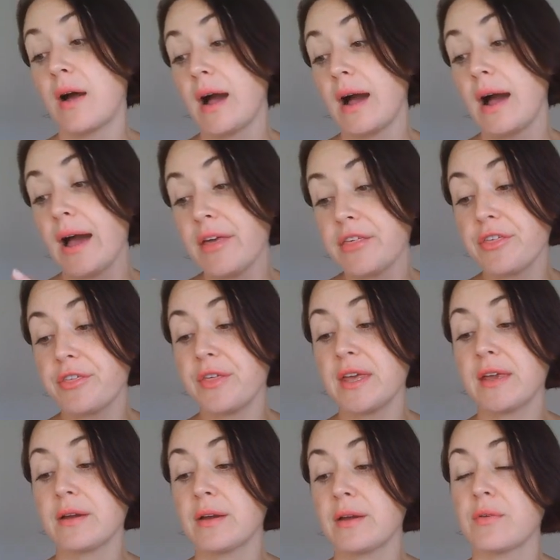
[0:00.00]
I
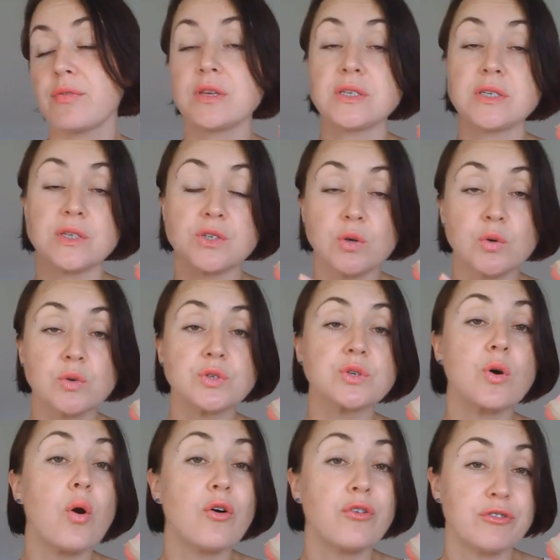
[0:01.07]
think this is also
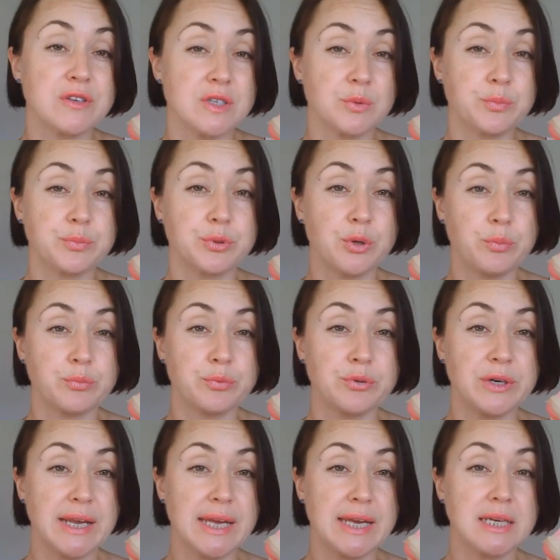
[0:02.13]
office
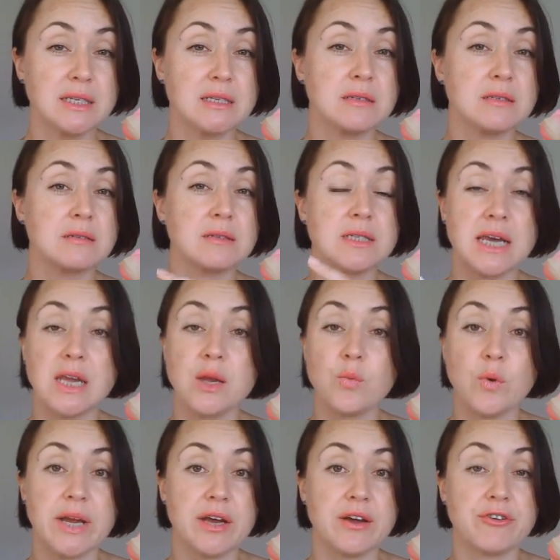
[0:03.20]
appropriate day
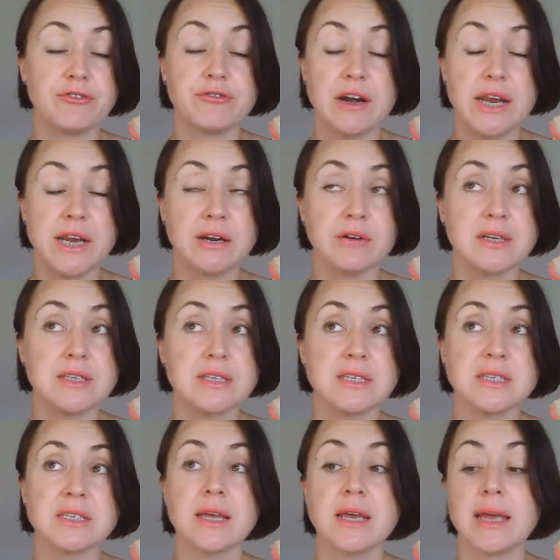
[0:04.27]
wear
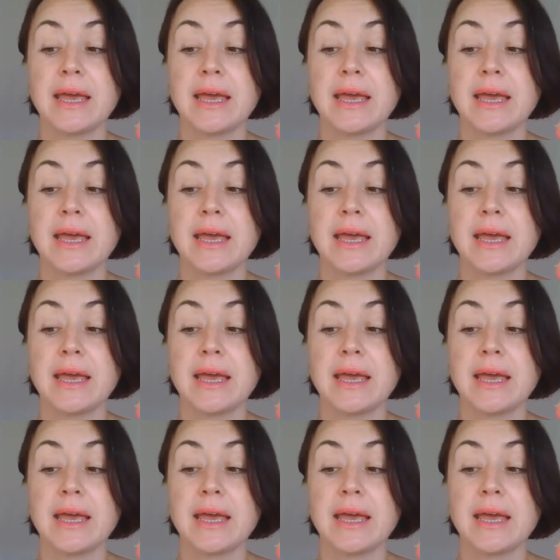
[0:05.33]
fragrance